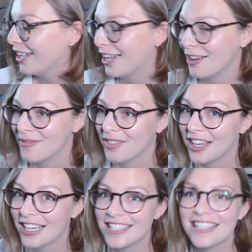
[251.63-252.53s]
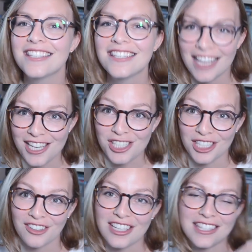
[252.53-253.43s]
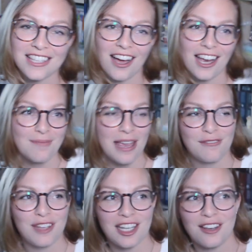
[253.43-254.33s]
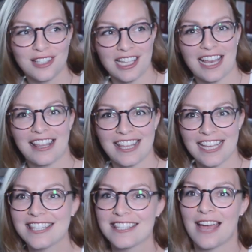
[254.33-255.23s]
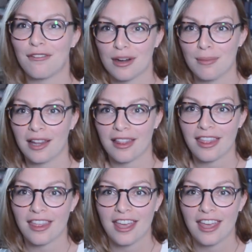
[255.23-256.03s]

So this is the issue, is that I'd make videos like this every month